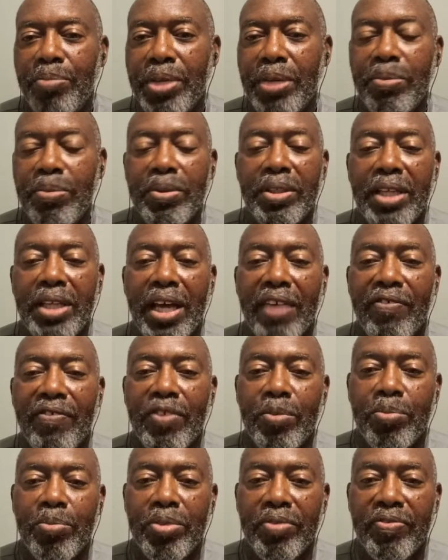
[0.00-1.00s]
people die
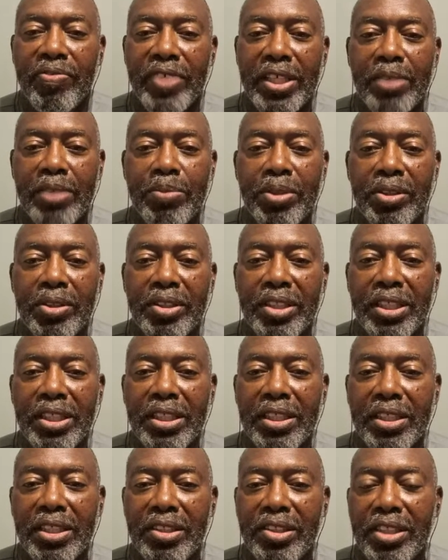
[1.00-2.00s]
from preventable
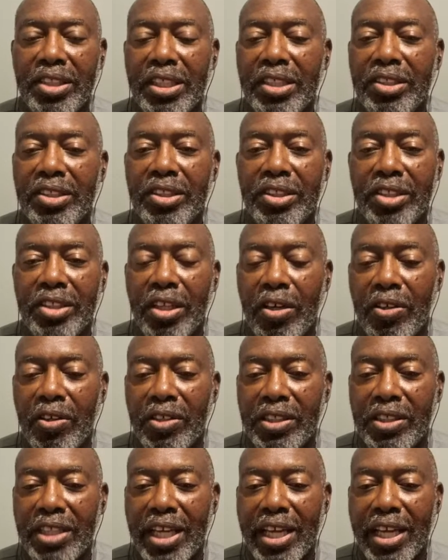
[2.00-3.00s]
diseases
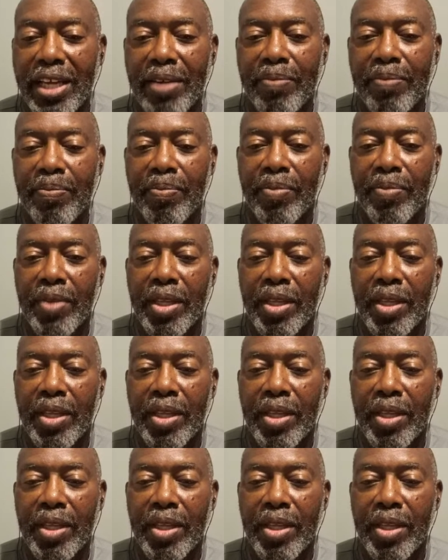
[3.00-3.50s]
all the time.